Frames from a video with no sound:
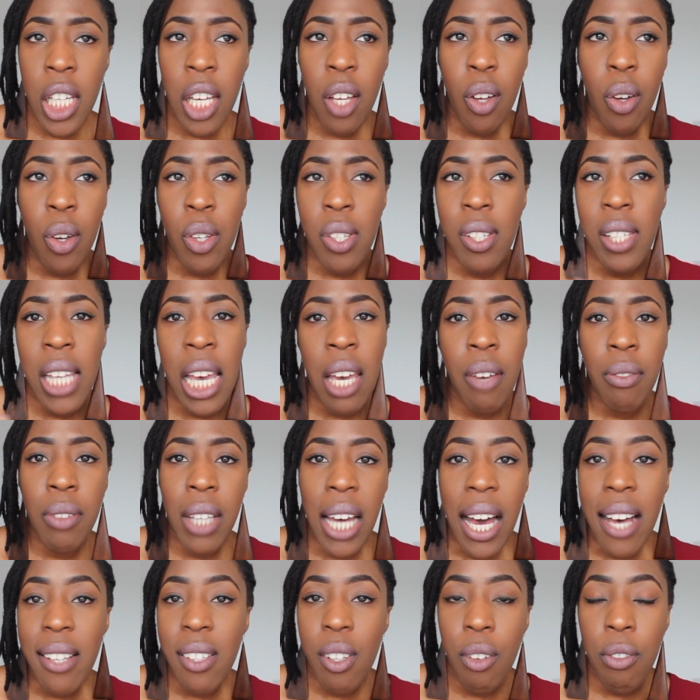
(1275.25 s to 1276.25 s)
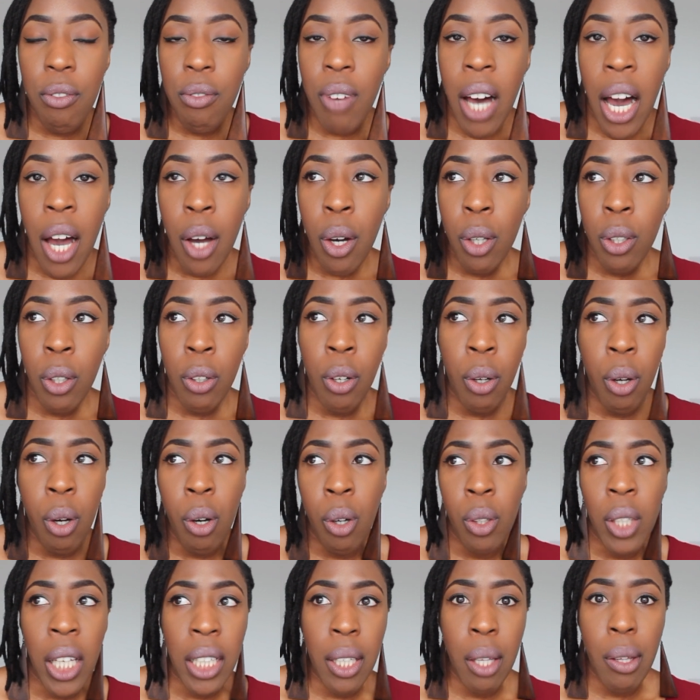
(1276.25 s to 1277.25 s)
it or saved it as a file
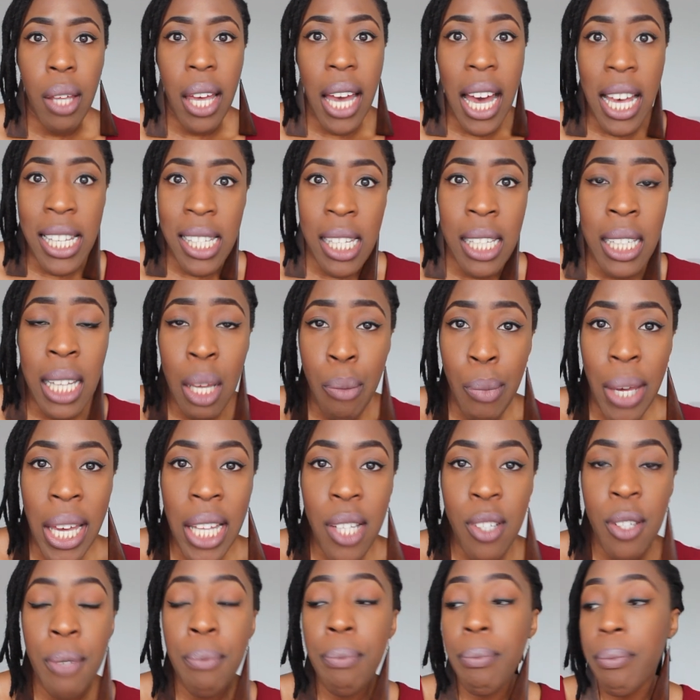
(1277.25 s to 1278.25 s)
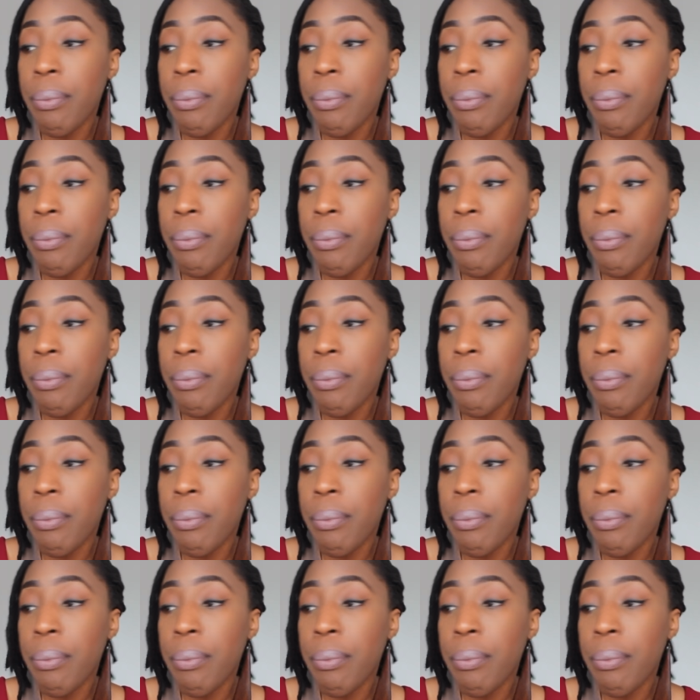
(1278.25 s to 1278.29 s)
or like as an image.